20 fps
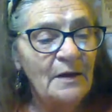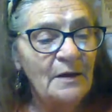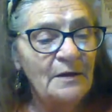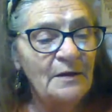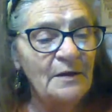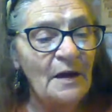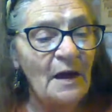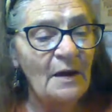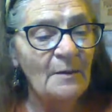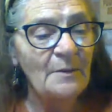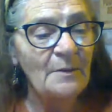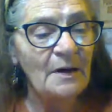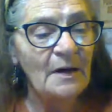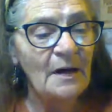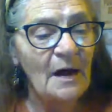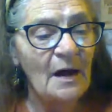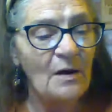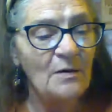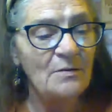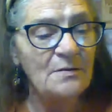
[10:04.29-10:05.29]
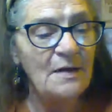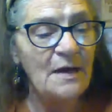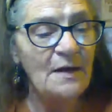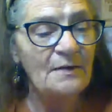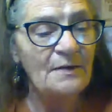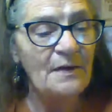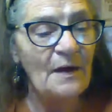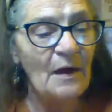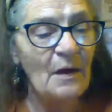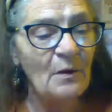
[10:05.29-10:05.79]
Not because I
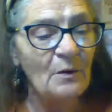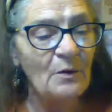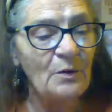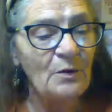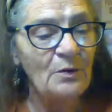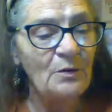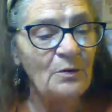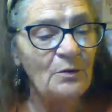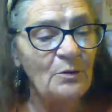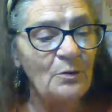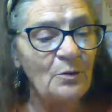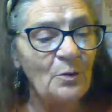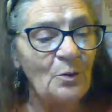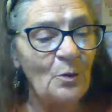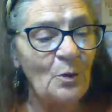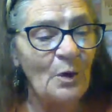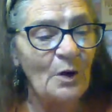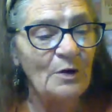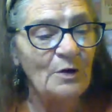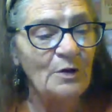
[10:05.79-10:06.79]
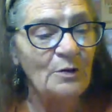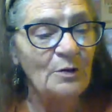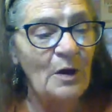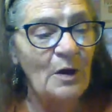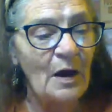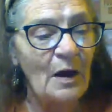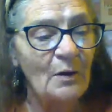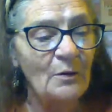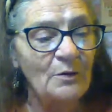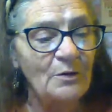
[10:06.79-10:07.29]
thought you what you
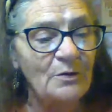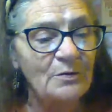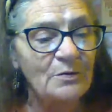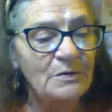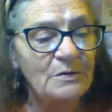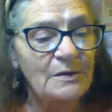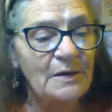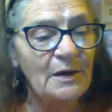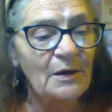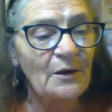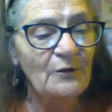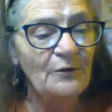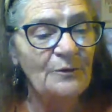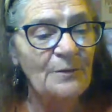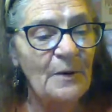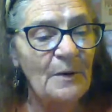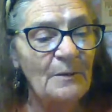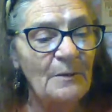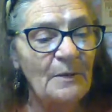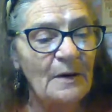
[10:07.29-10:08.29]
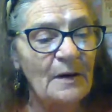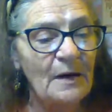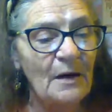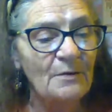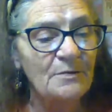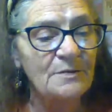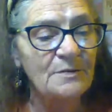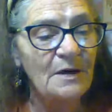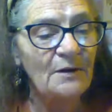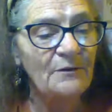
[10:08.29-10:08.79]
call yourself, but
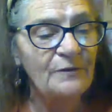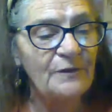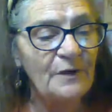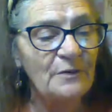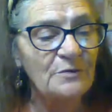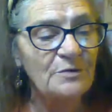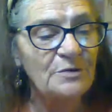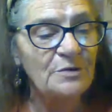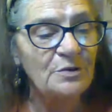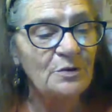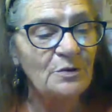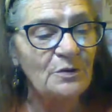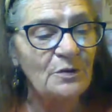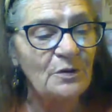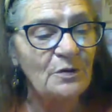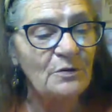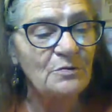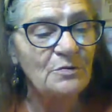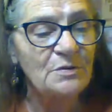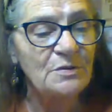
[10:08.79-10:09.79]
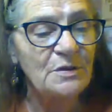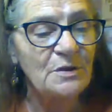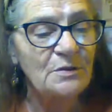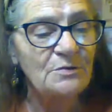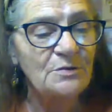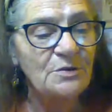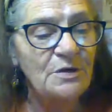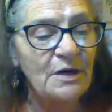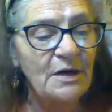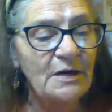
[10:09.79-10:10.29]
because I felt sure there was no
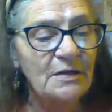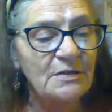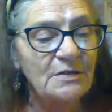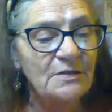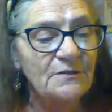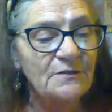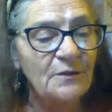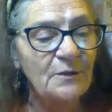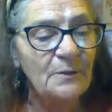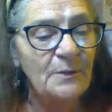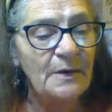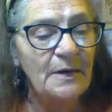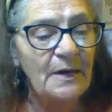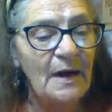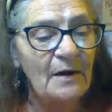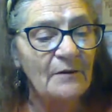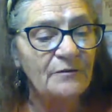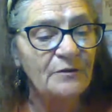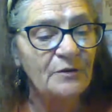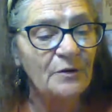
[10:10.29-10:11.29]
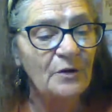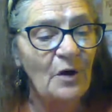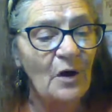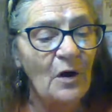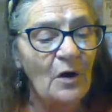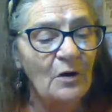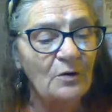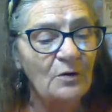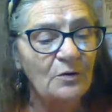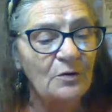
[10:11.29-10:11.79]
chance for me after
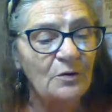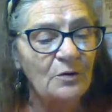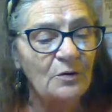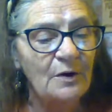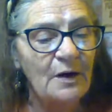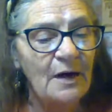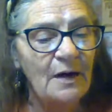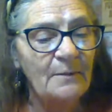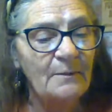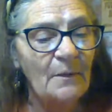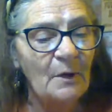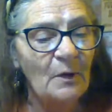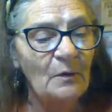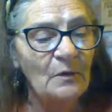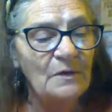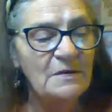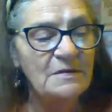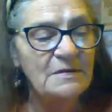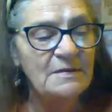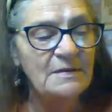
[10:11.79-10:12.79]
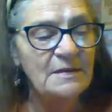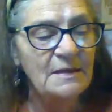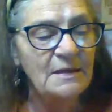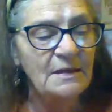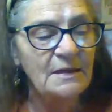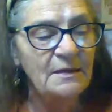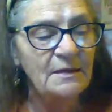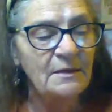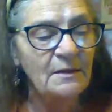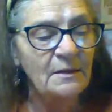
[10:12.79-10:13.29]
Gardner came on the
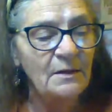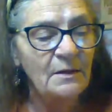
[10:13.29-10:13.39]
scene.